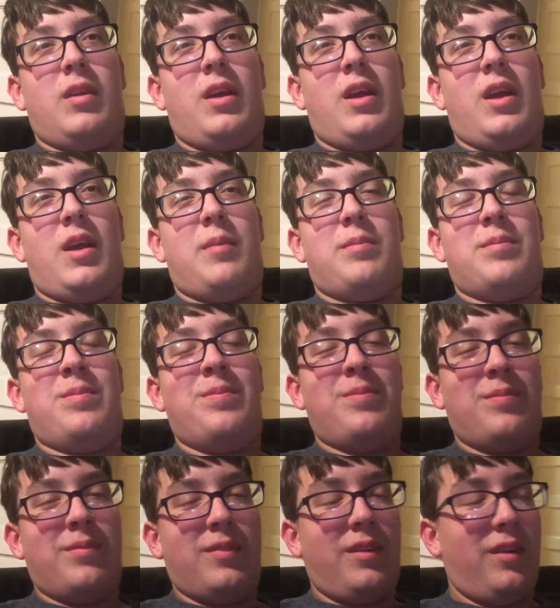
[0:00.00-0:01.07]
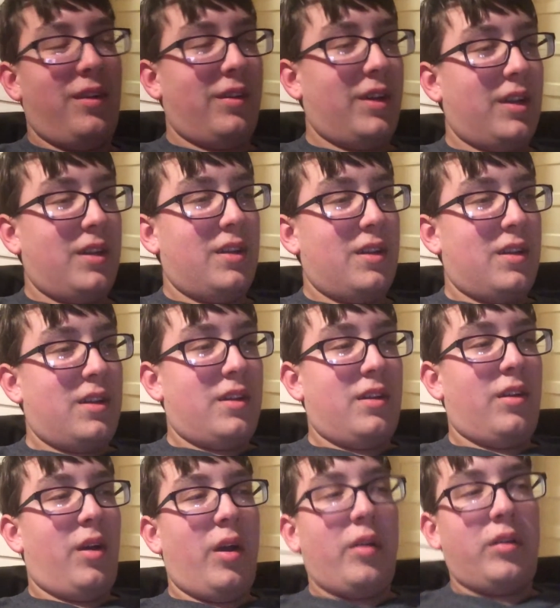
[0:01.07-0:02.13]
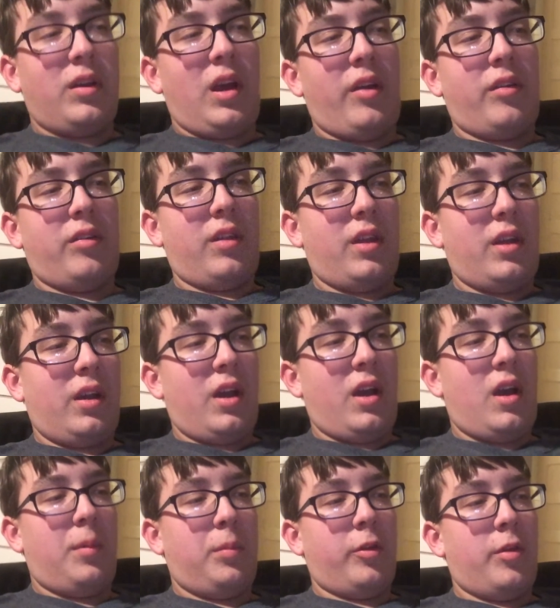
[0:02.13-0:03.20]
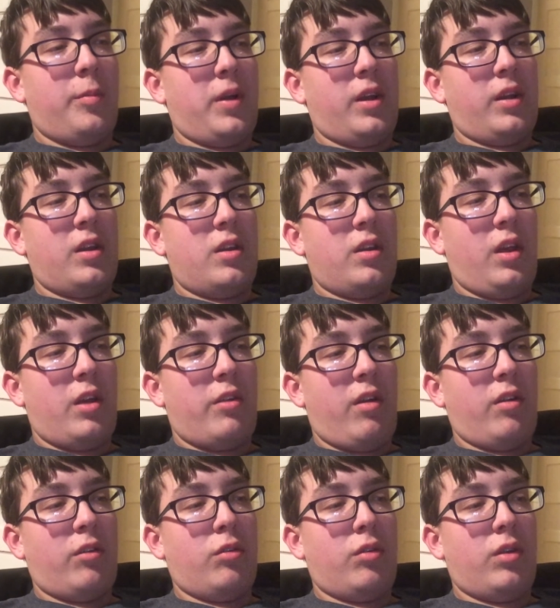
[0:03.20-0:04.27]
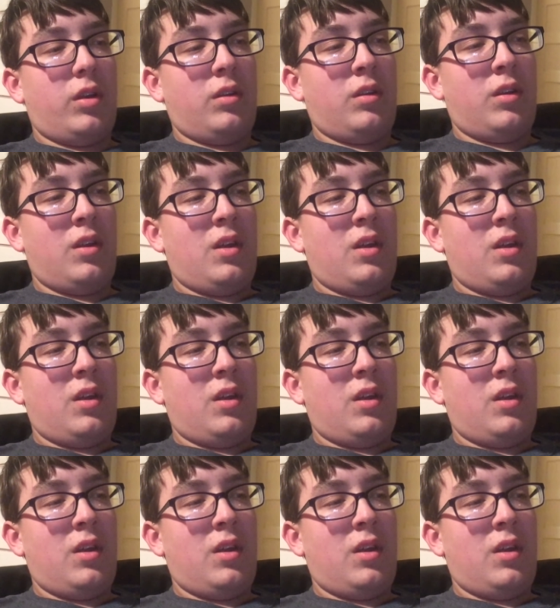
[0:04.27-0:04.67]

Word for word: eh, well, well I, was thinking I got upload, but I didn't get around to it.